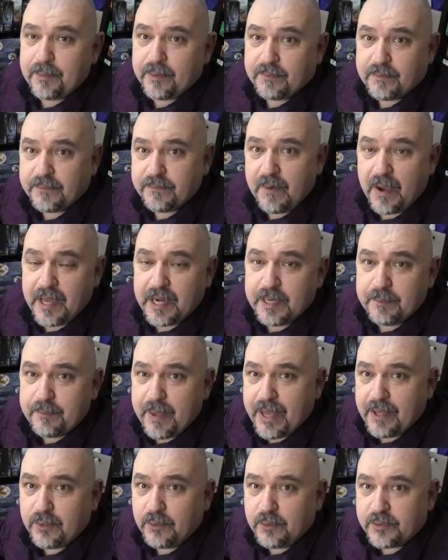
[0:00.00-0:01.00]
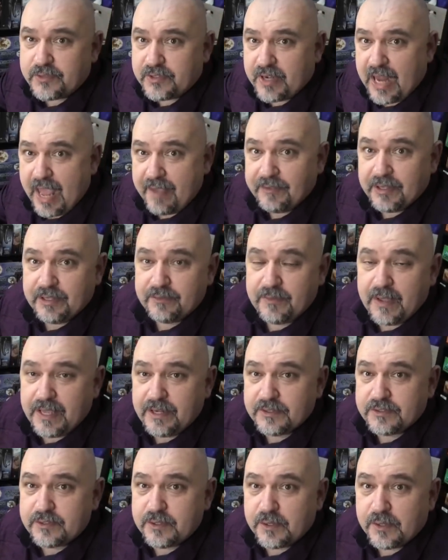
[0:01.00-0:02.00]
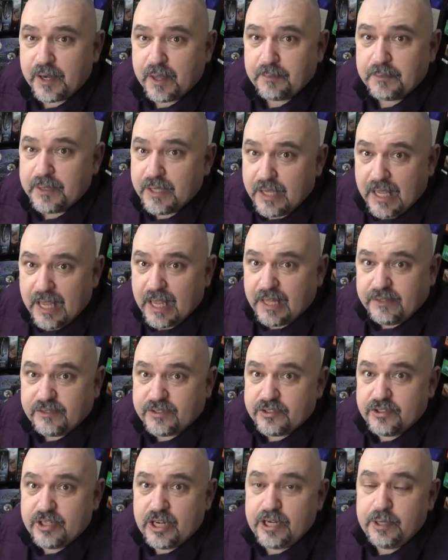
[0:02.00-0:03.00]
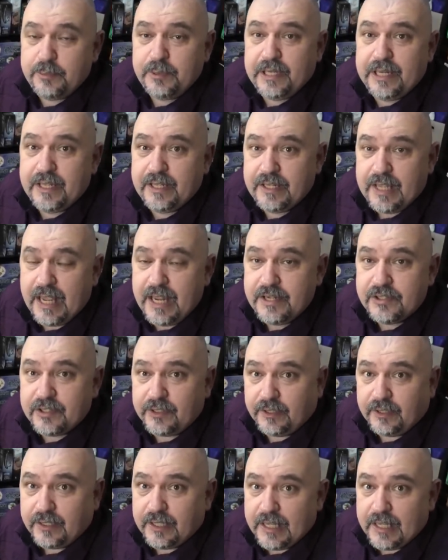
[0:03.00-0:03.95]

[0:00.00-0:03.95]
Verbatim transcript: and fighting battles and having invaders turn up, it's genuinely engaging.